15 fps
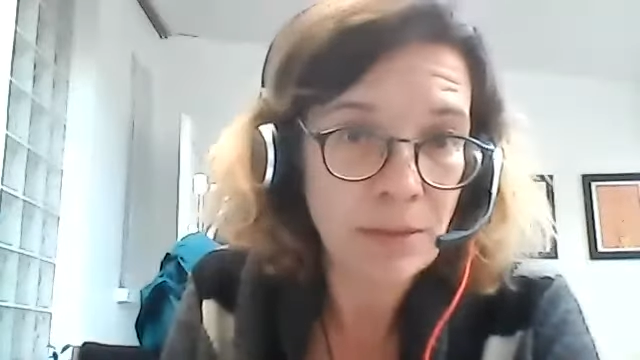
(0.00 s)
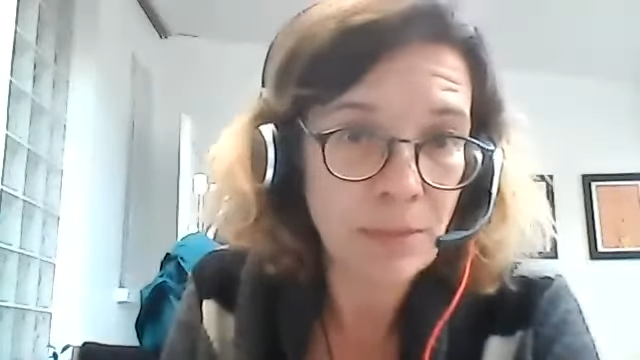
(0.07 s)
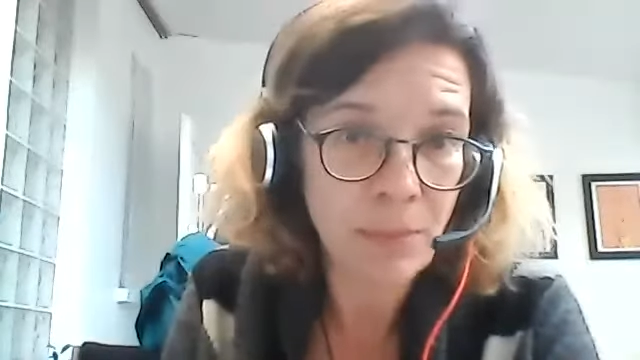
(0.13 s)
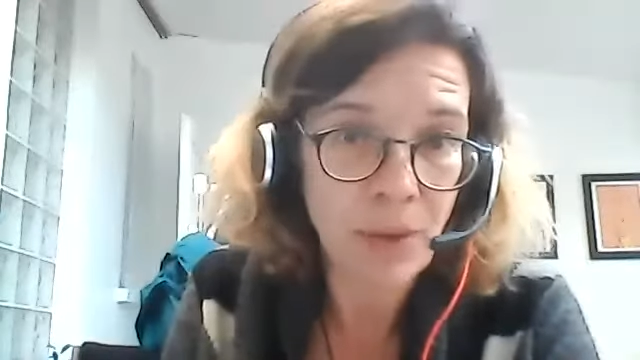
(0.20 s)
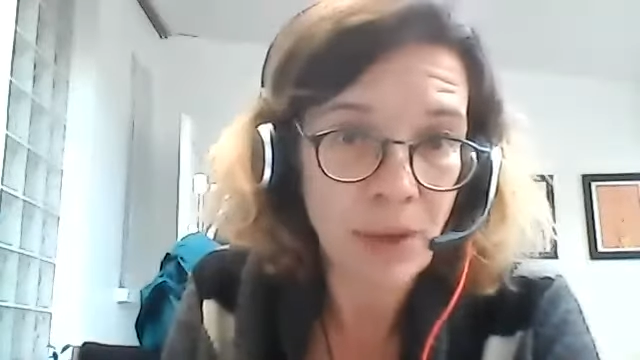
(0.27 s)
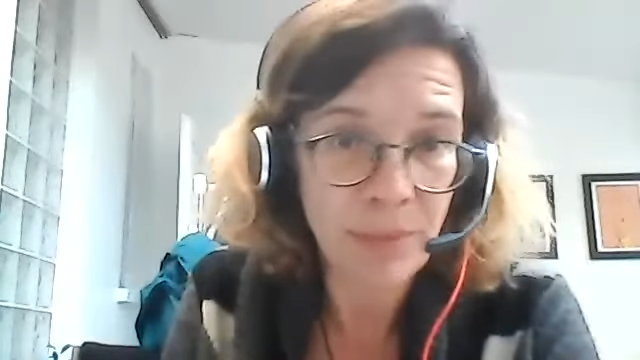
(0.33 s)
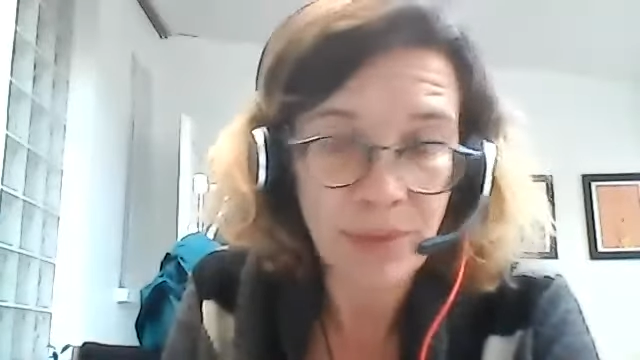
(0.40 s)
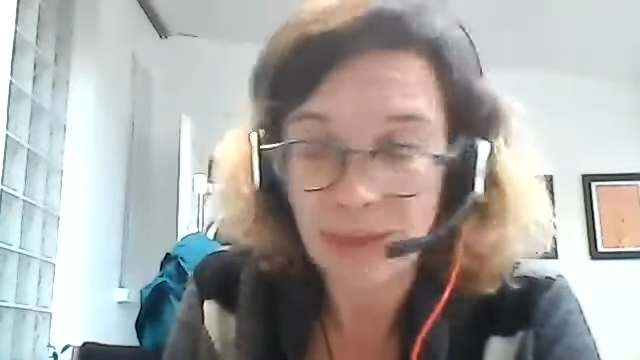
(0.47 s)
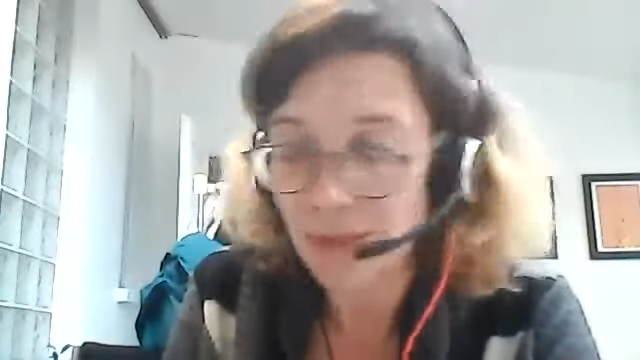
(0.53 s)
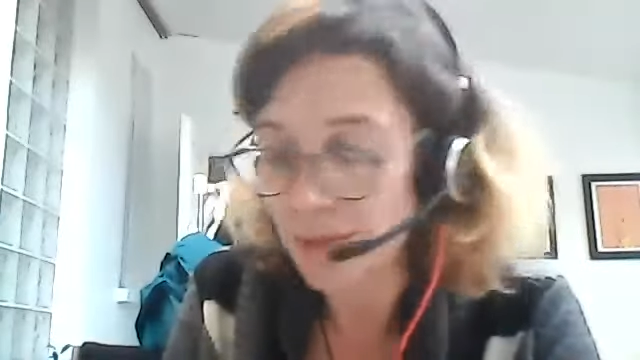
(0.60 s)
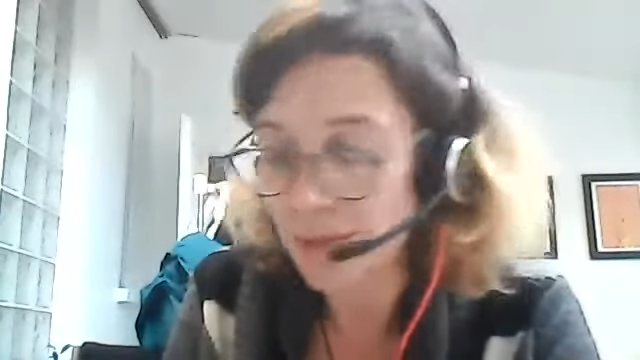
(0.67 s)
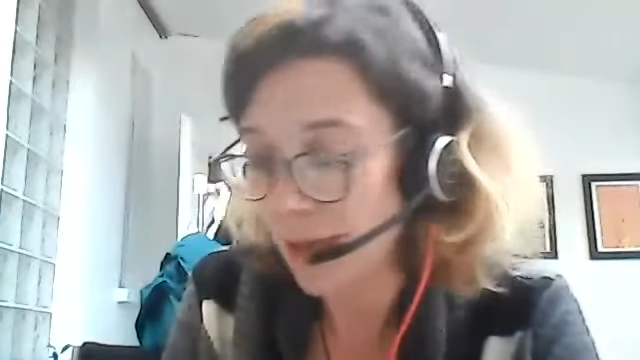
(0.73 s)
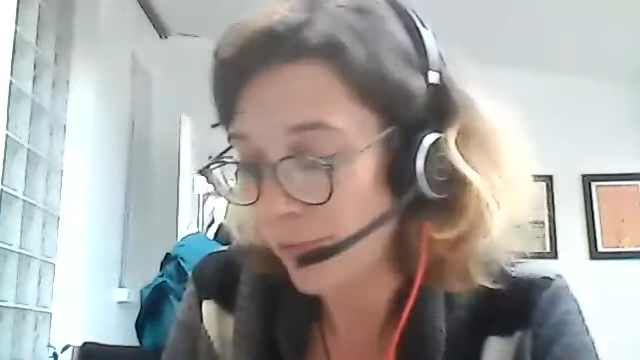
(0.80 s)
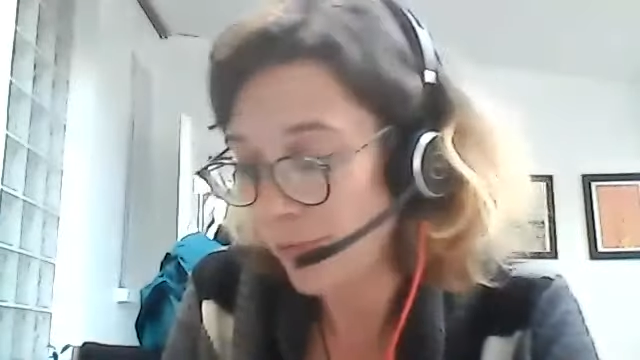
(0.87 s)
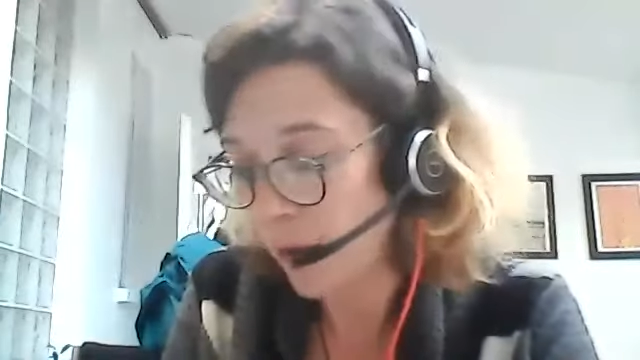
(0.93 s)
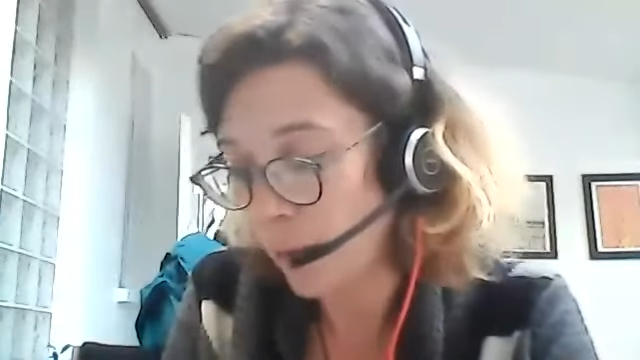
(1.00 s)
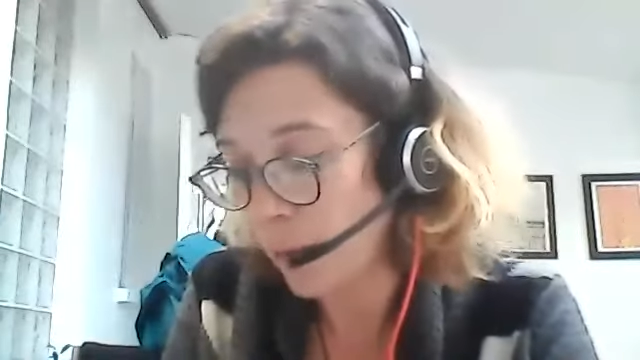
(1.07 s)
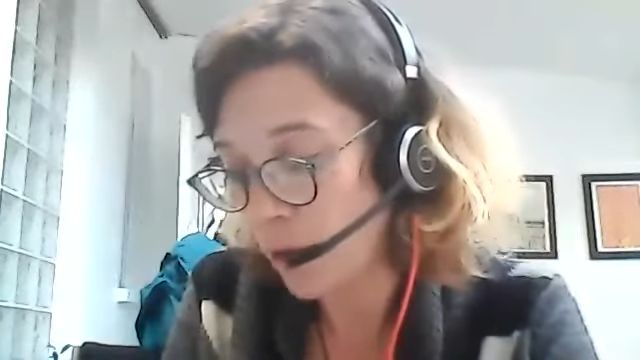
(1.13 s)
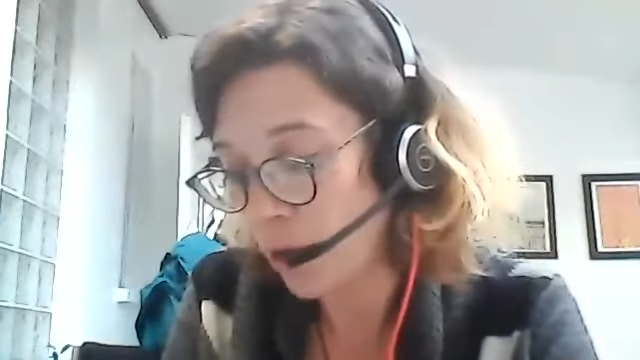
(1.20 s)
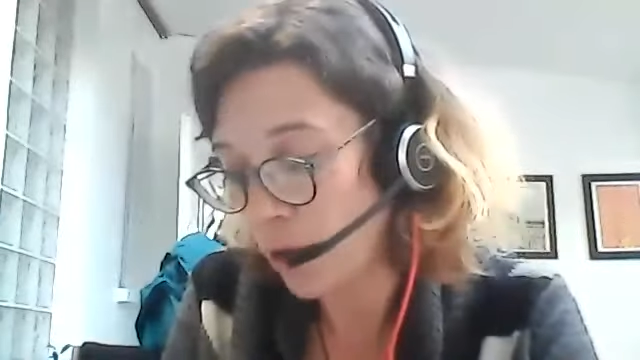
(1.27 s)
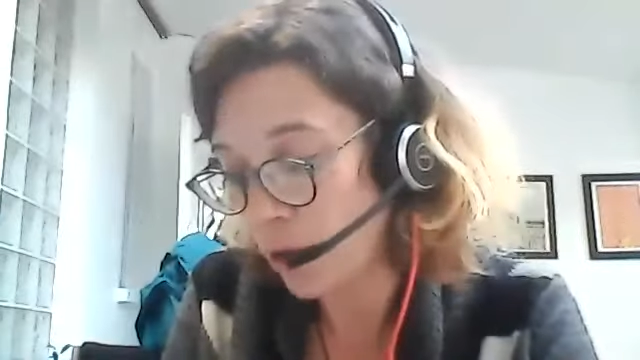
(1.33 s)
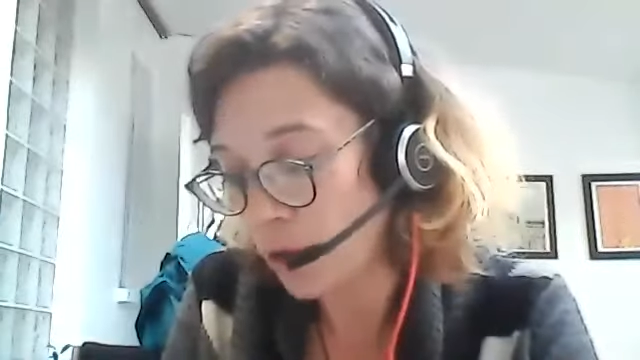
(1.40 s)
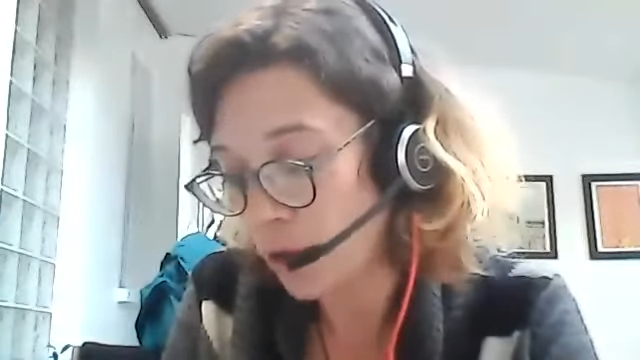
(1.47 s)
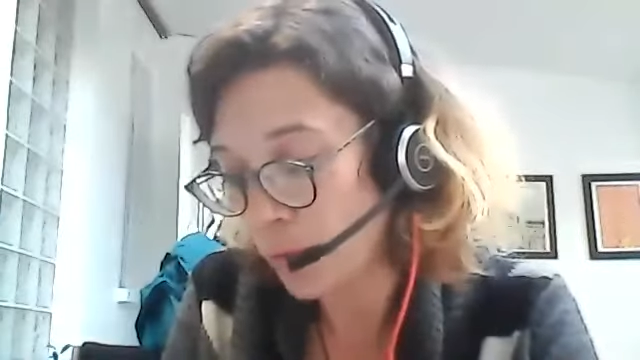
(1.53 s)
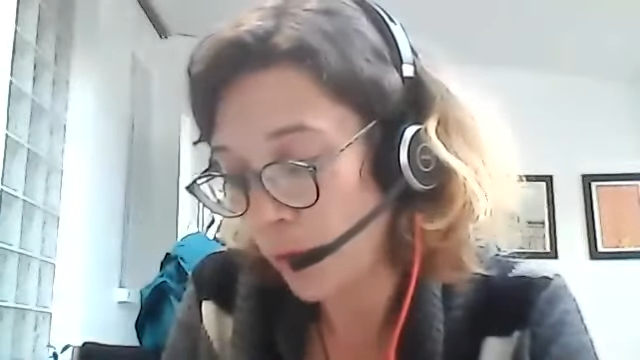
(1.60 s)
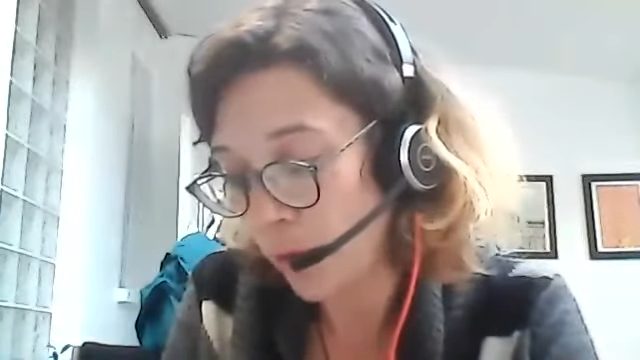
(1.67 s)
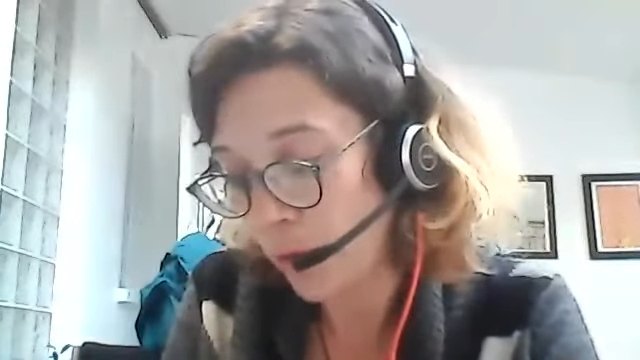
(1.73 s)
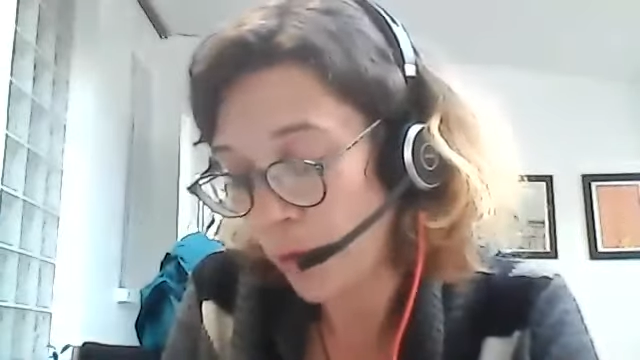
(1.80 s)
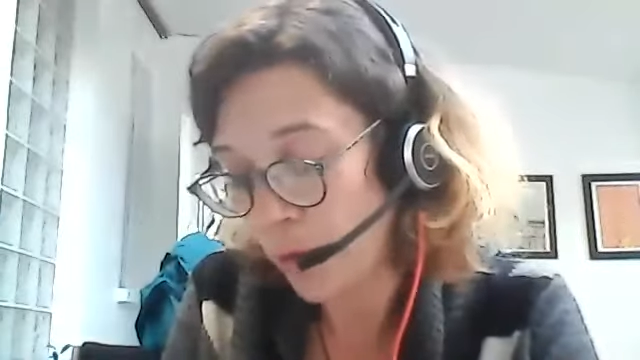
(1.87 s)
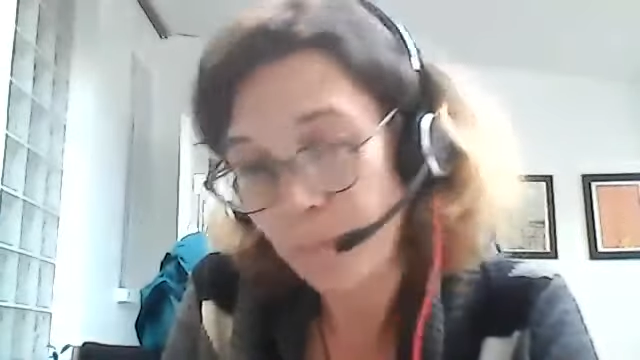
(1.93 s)
puppies like there were no
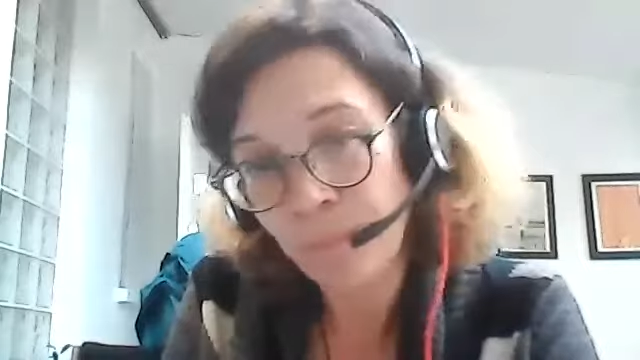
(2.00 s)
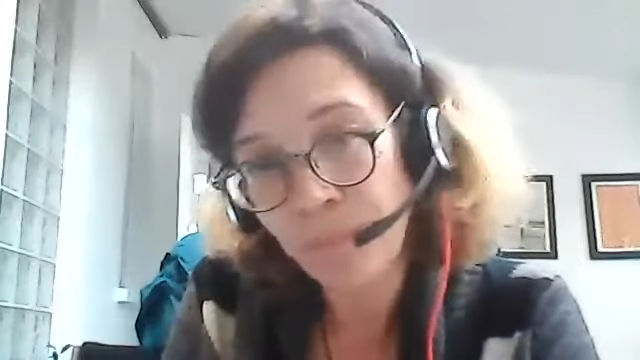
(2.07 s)
tomorrow.